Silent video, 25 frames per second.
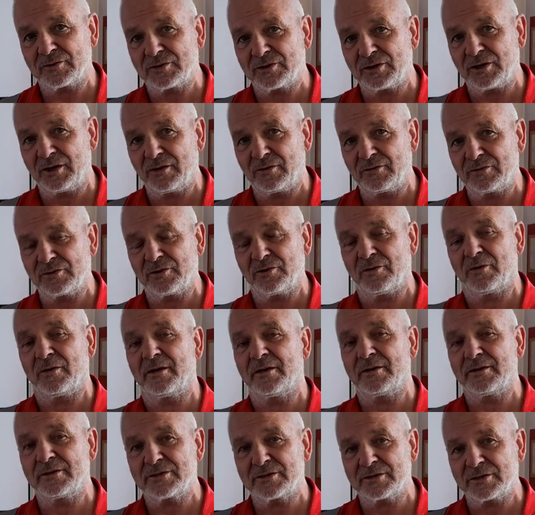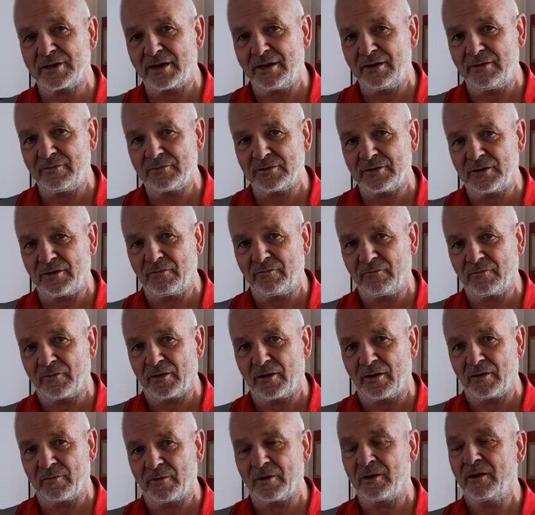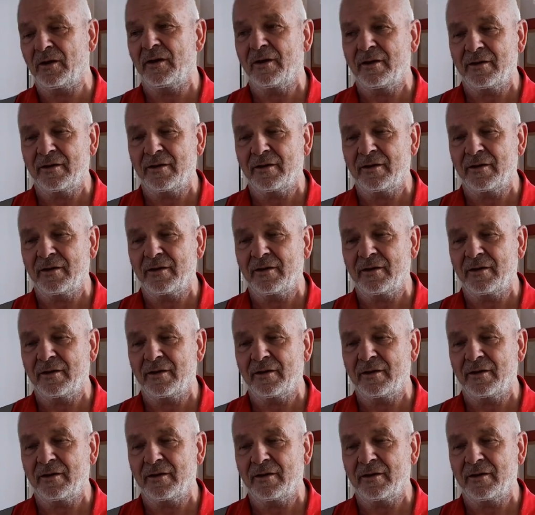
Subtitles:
CO2 and it saves the environment.